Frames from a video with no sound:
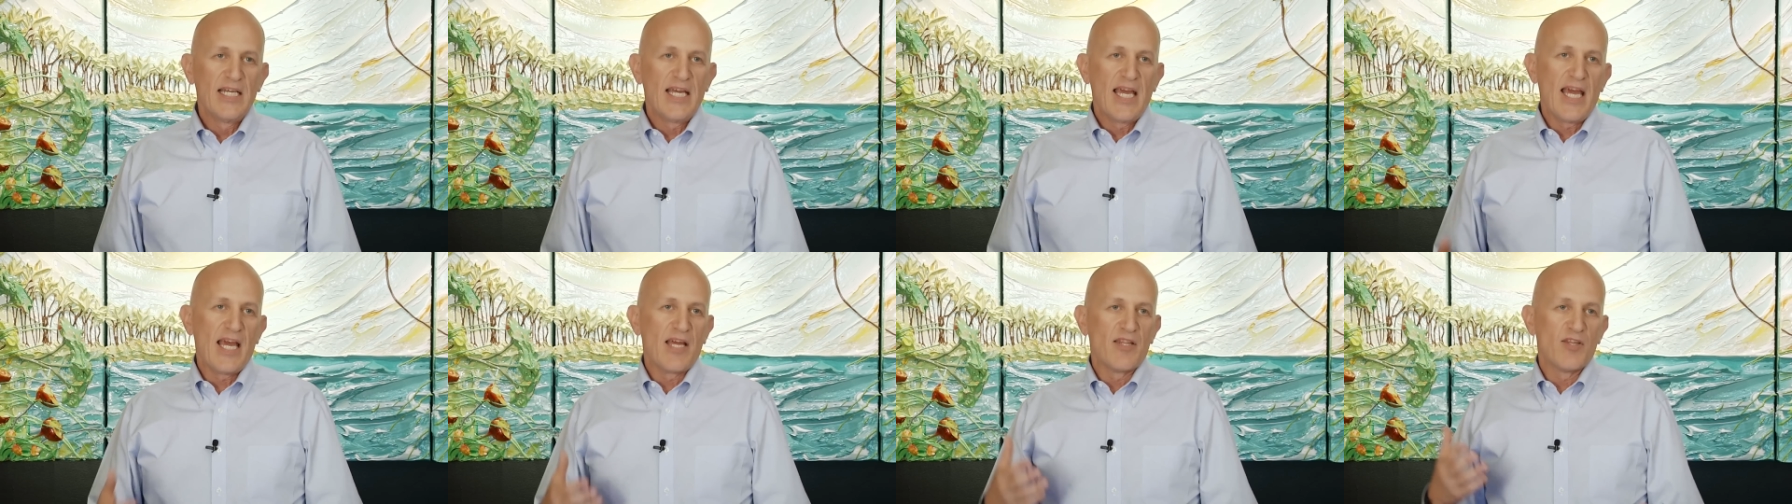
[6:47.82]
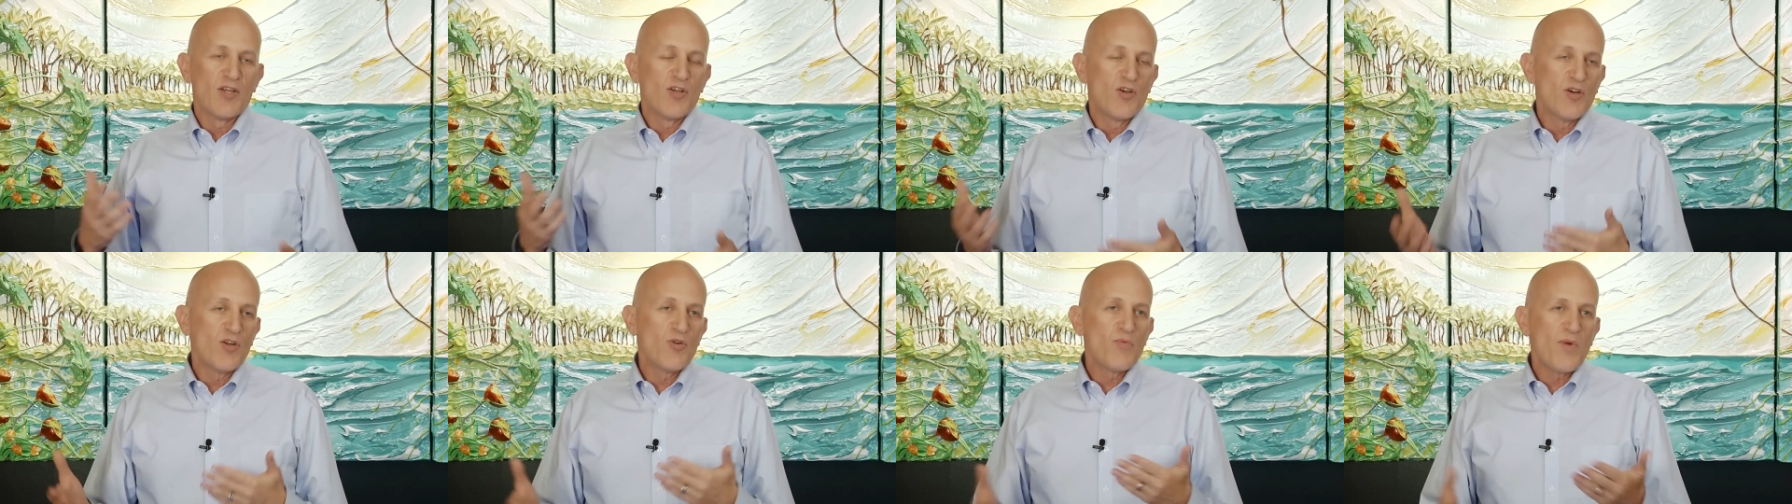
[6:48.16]
And the
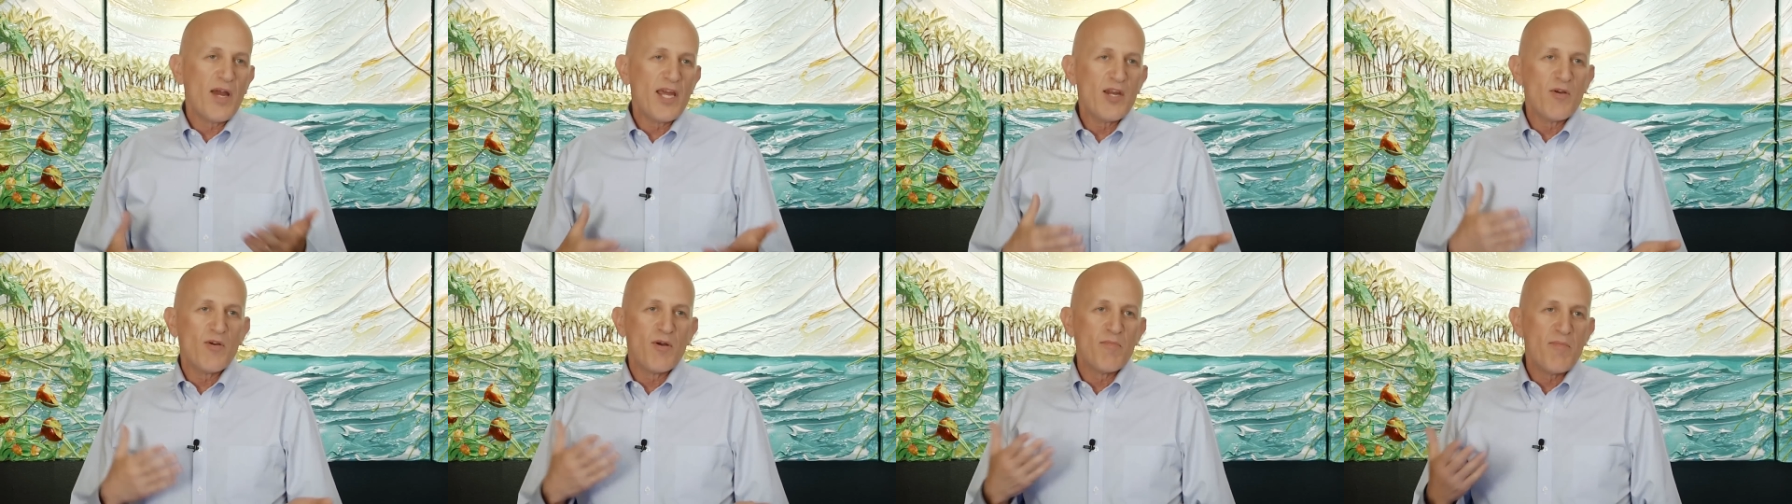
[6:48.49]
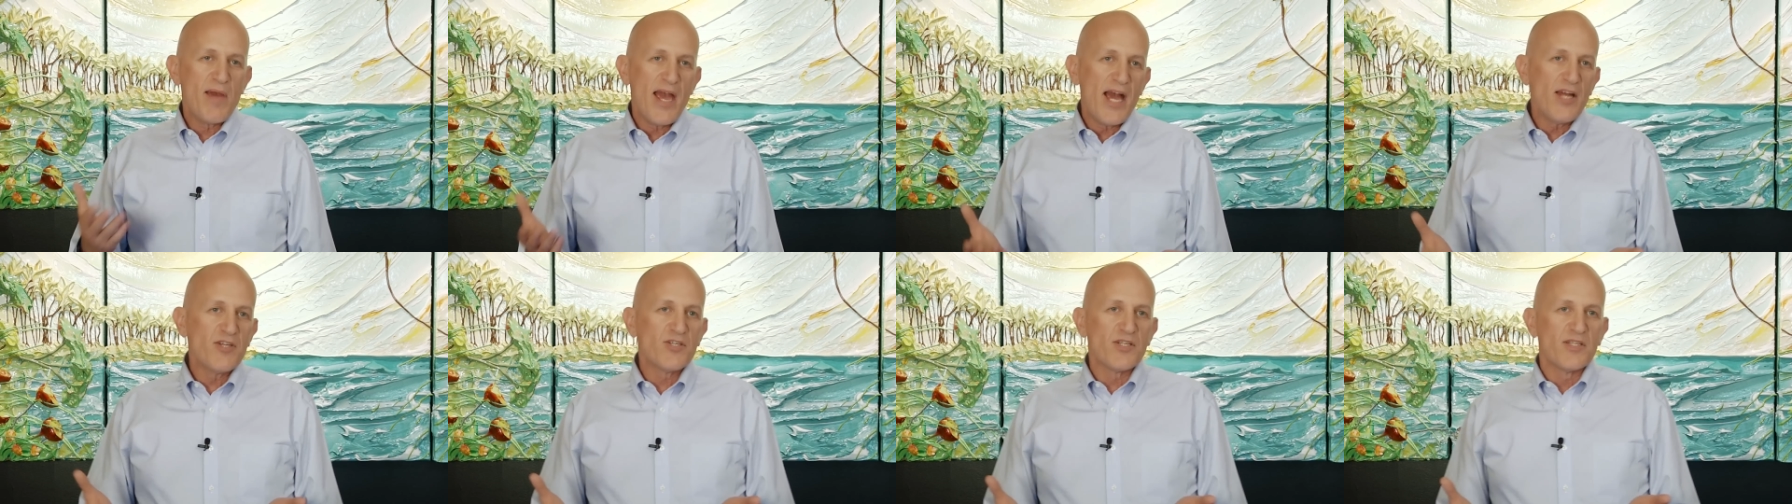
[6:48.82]
good way to
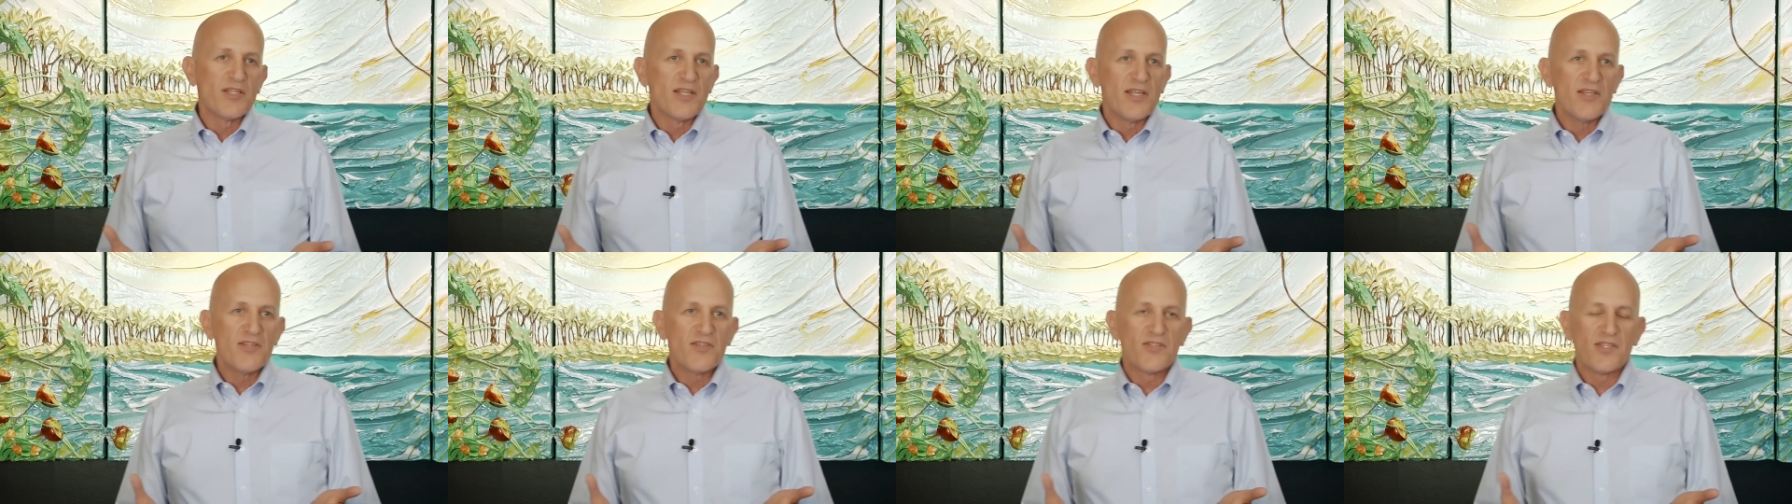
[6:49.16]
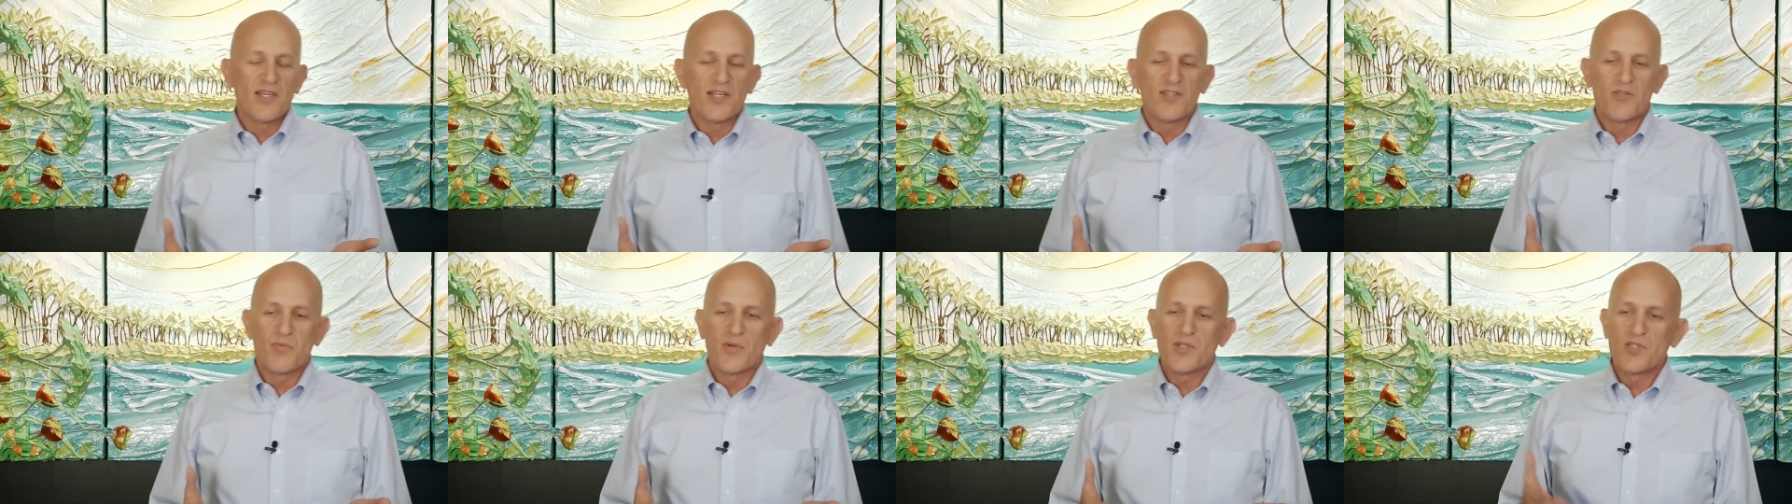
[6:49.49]
imagine this,
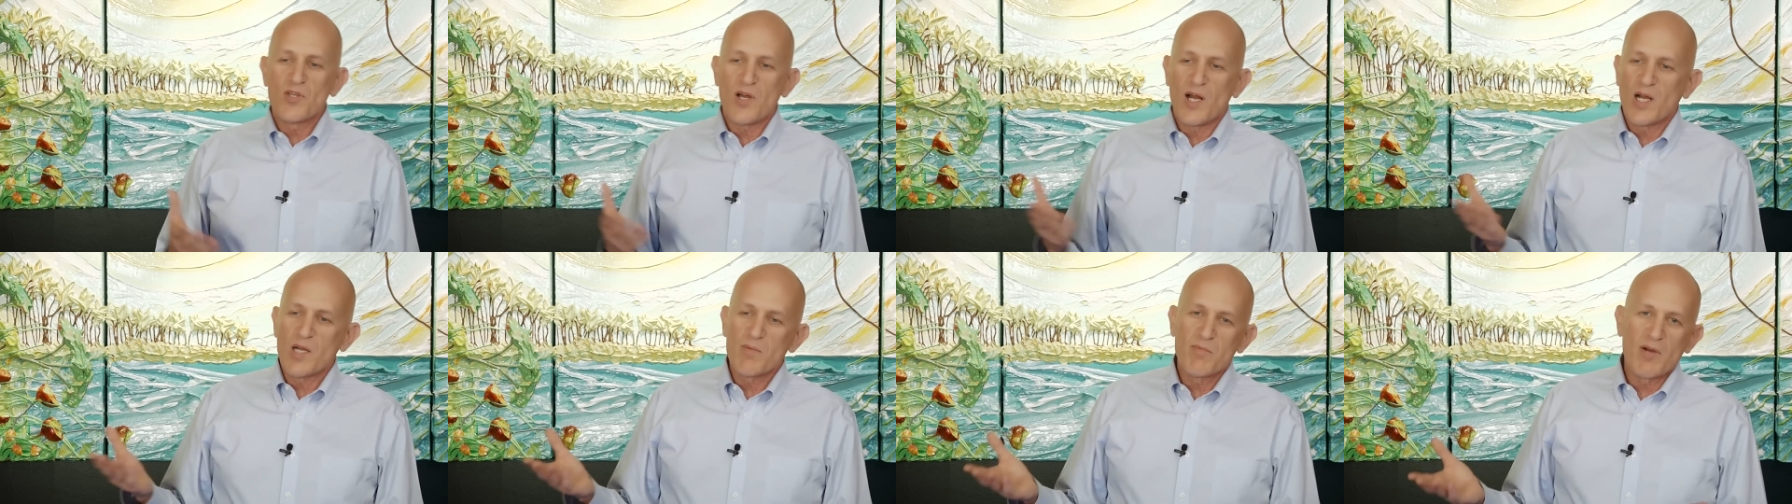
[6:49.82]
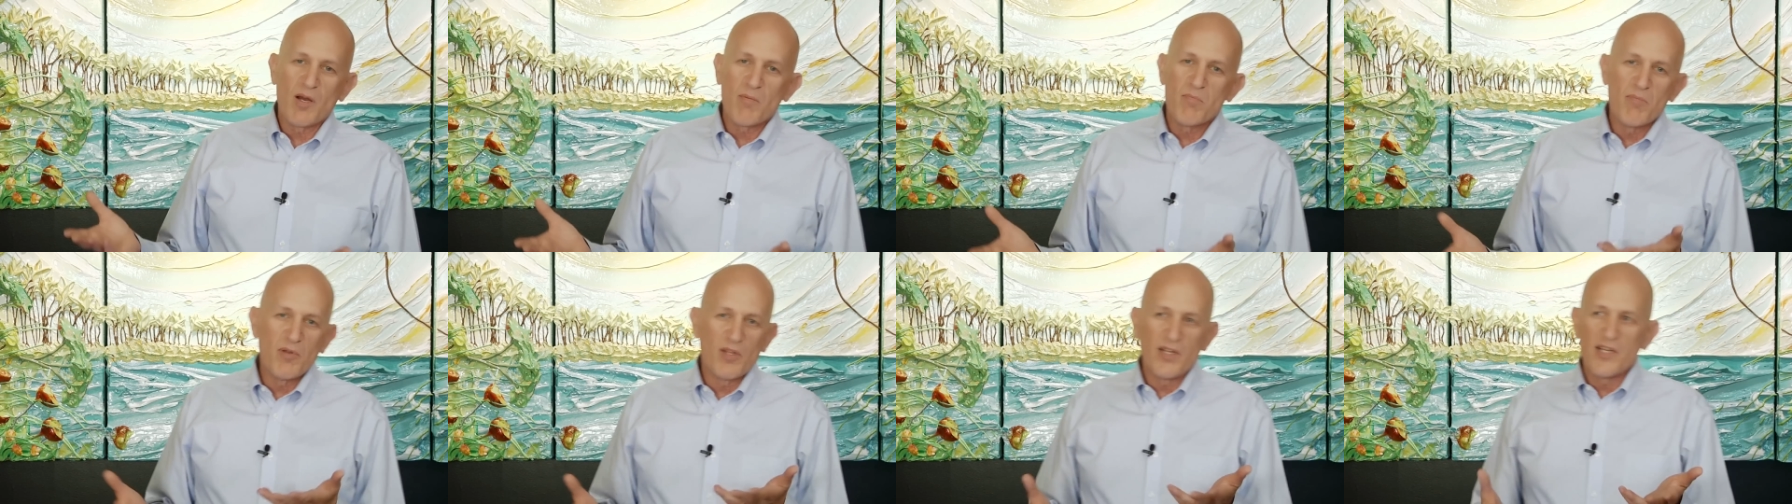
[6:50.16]
since we talk
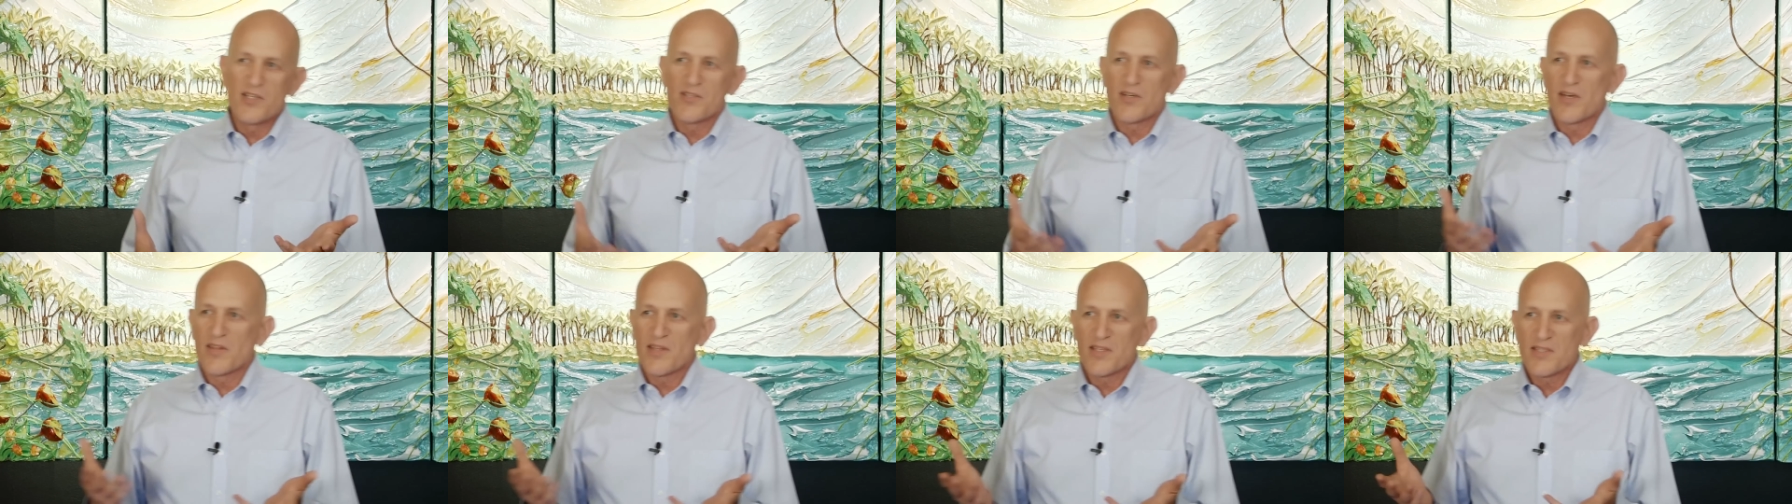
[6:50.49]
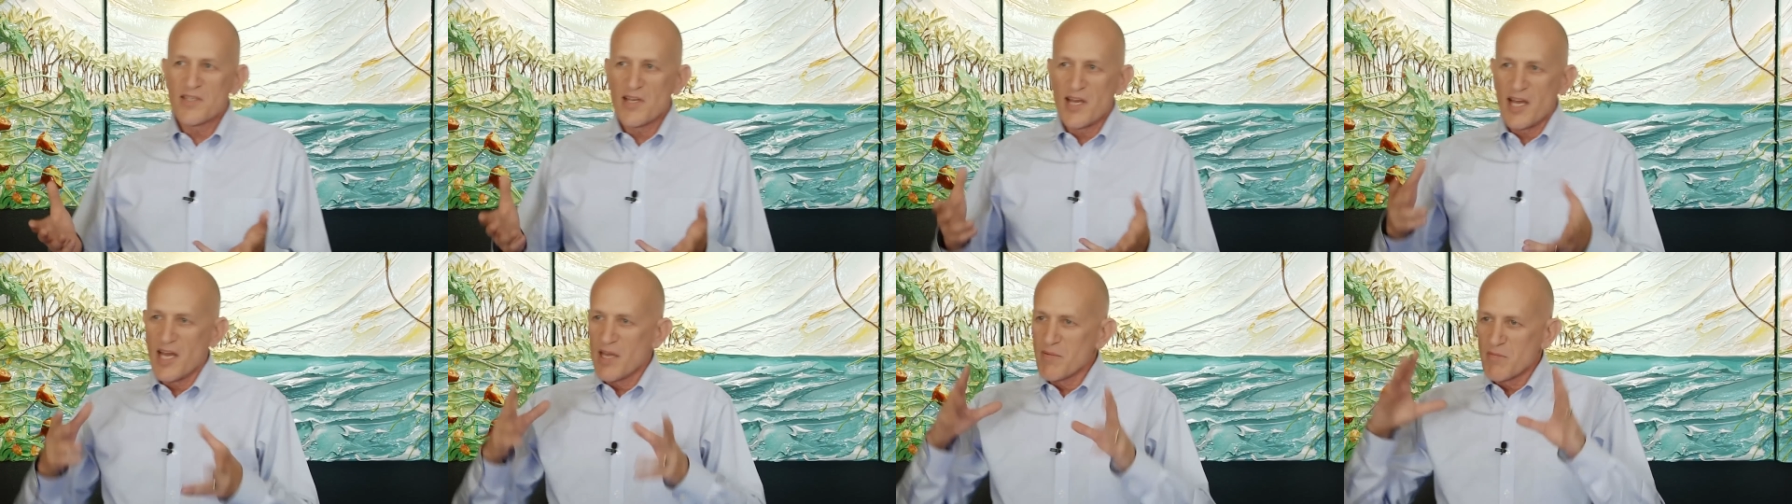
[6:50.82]
about billions all the
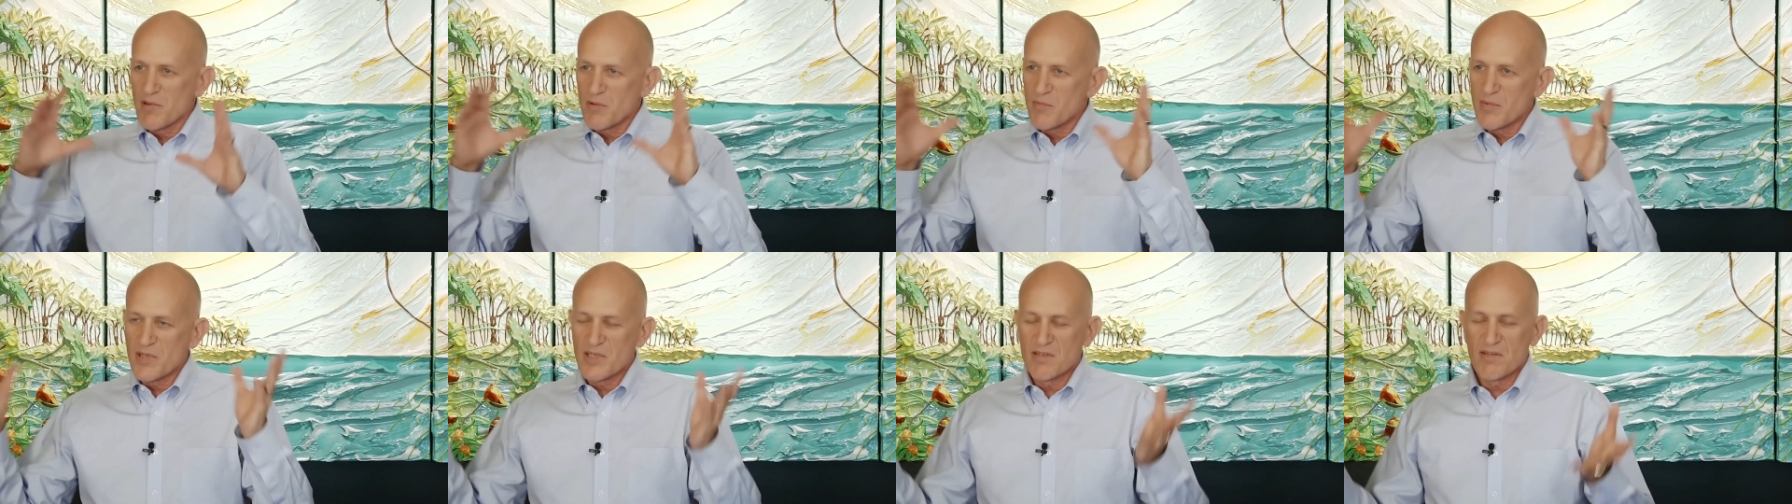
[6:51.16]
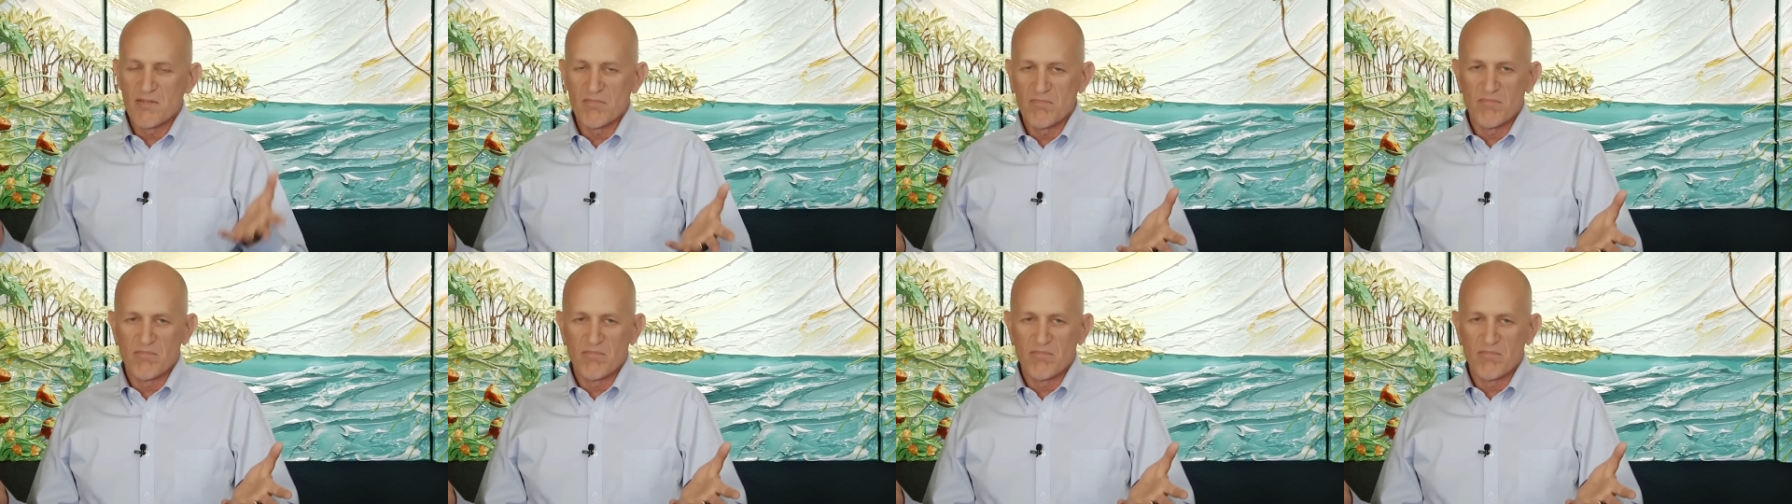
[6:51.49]
time and we